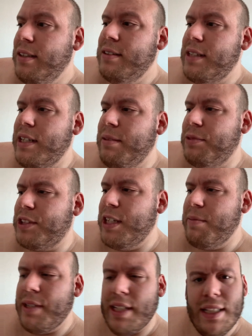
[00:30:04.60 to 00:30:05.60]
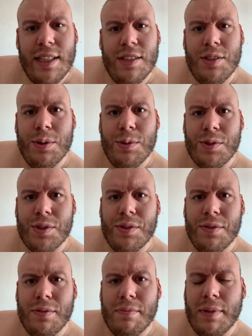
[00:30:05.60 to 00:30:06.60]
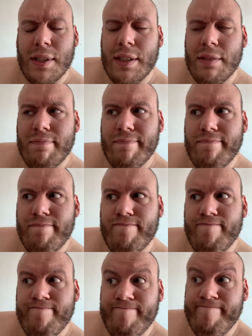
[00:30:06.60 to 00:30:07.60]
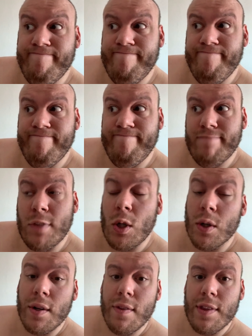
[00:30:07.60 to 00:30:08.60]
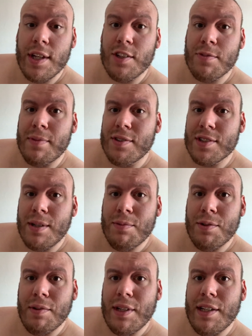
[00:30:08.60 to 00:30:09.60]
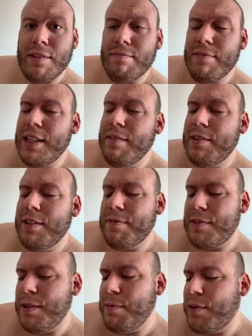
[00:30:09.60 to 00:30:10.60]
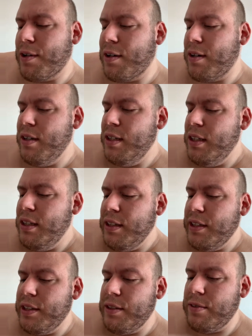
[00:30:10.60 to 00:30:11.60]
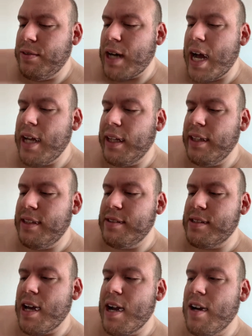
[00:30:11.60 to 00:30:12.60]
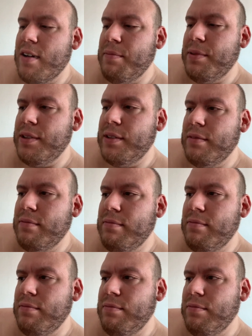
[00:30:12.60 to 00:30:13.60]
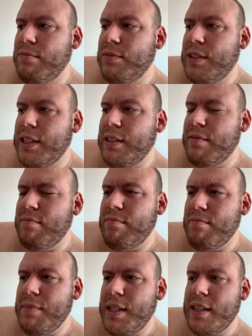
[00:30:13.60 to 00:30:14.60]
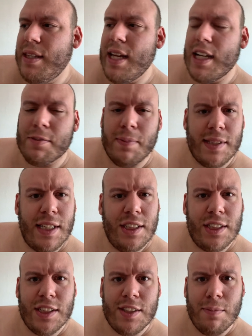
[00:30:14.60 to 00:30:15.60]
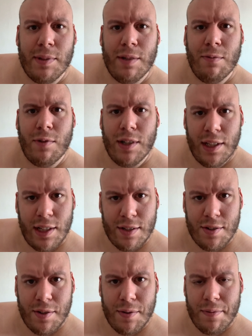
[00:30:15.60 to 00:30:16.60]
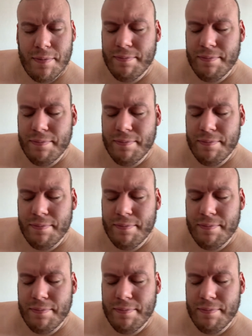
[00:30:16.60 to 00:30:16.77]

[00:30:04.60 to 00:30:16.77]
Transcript: Damn shame it ended too soon, but all good things must come to an end, even if they were, highly desired, but didn't meet the expectations everybody wanted it to.